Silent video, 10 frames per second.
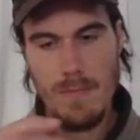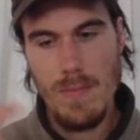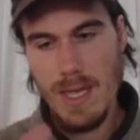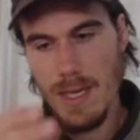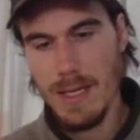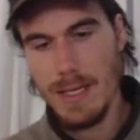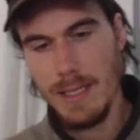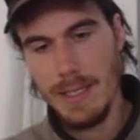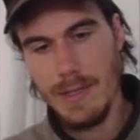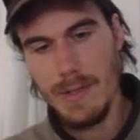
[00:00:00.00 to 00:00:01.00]
and make it
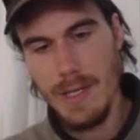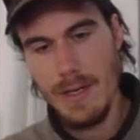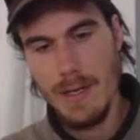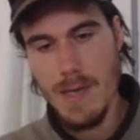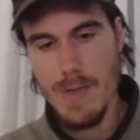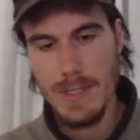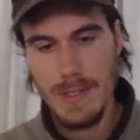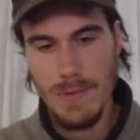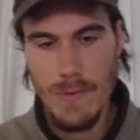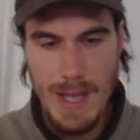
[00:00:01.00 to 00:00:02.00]
clearer the
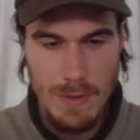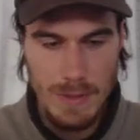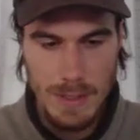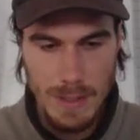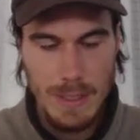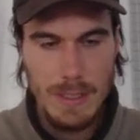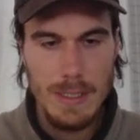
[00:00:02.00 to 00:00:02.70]
arguments throughout.